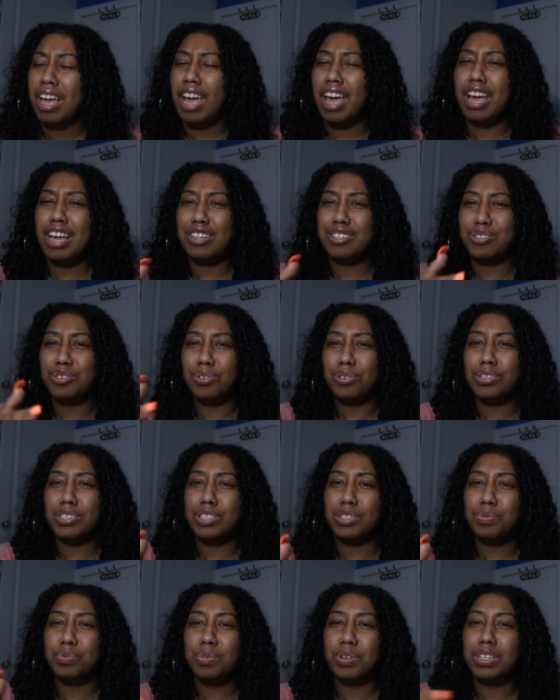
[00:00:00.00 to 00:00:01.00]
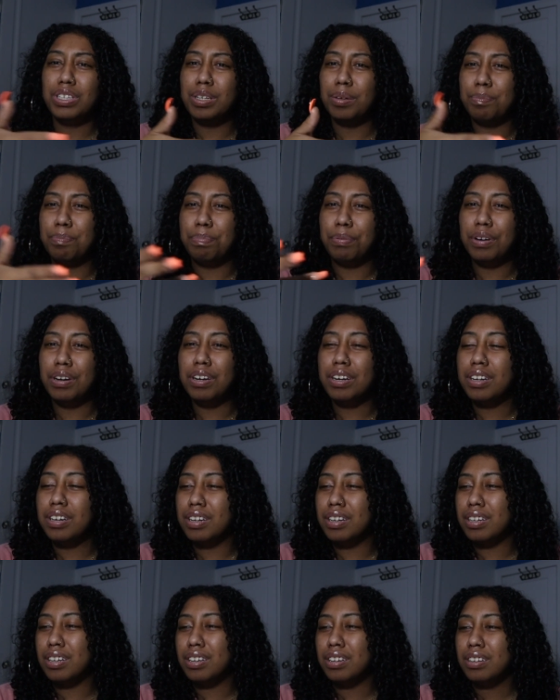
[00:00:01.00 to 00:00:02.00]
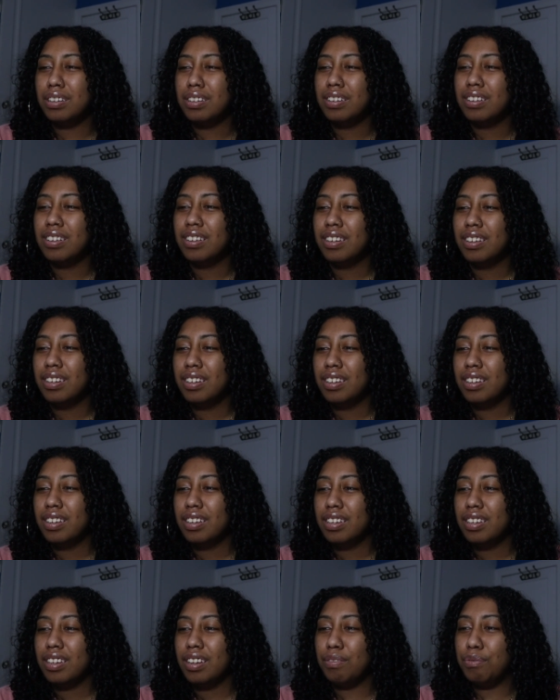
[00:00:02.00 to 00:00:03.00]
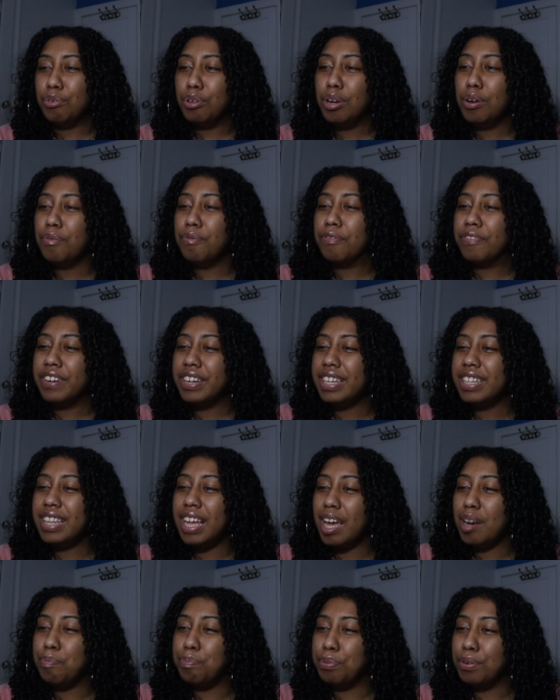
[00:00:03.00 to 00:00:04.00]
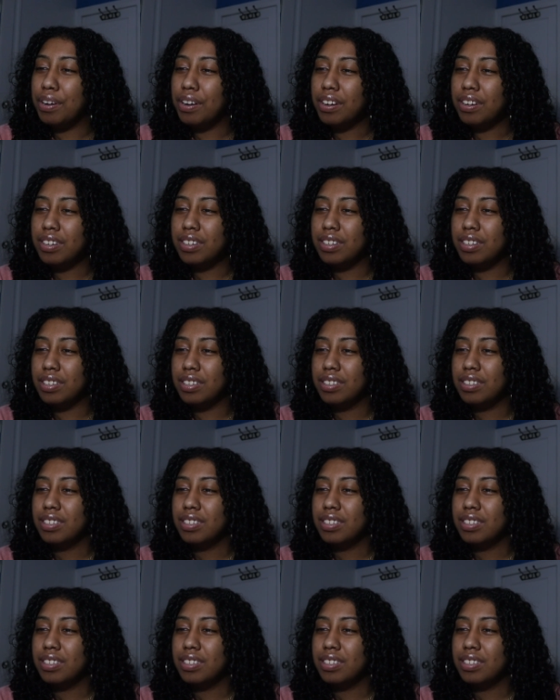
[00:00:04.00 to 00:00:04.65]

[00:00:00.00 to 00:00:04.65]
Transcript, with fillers: Care, tortoise one, the book. If you didn't read that book,